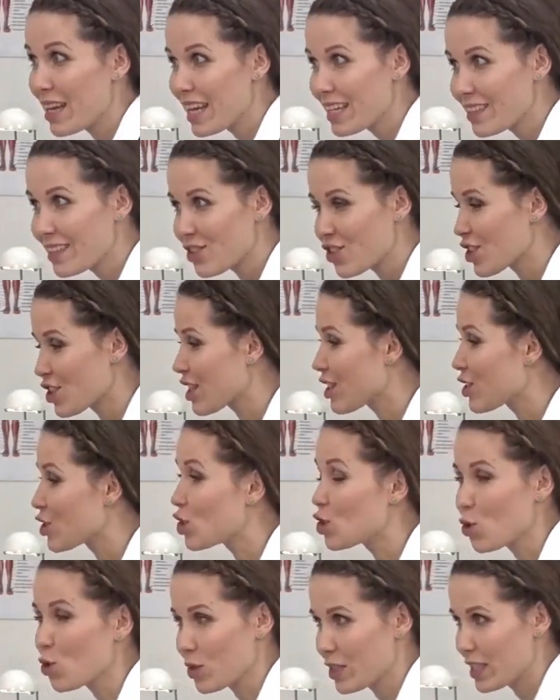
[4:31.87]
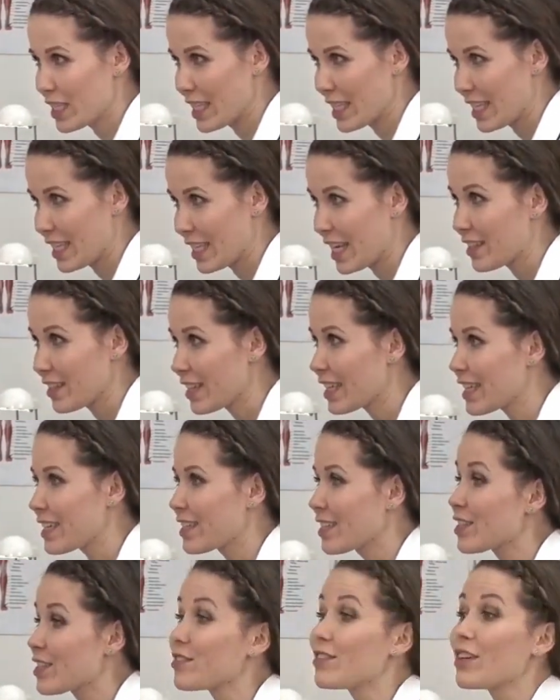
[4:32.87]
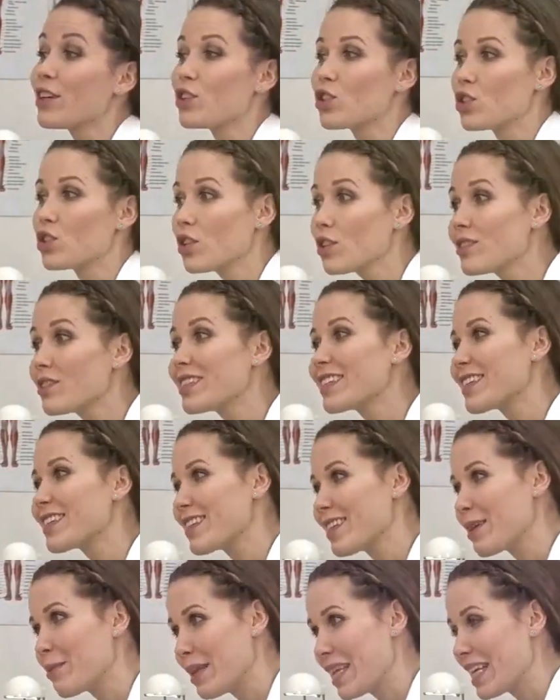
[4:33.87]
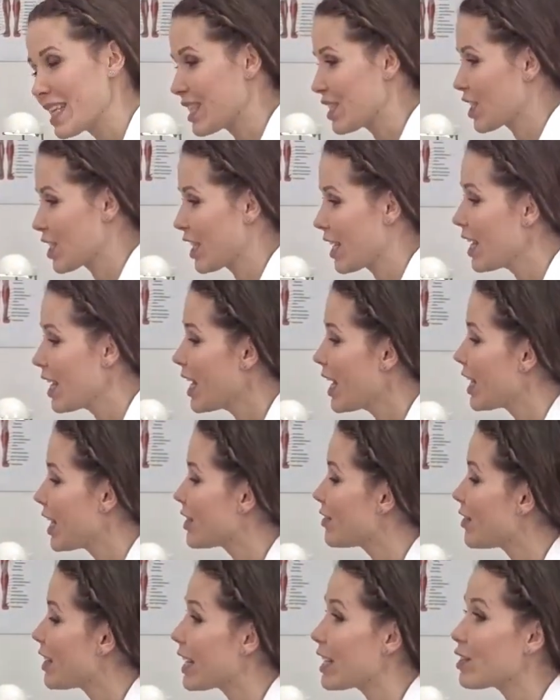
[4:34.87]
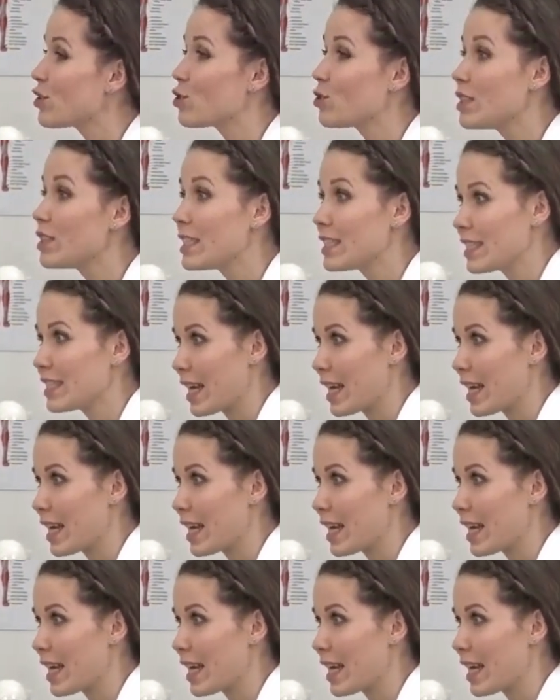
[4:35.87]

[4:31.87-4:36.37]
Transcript: with these products and consult a healthcare provider before incorporating them into your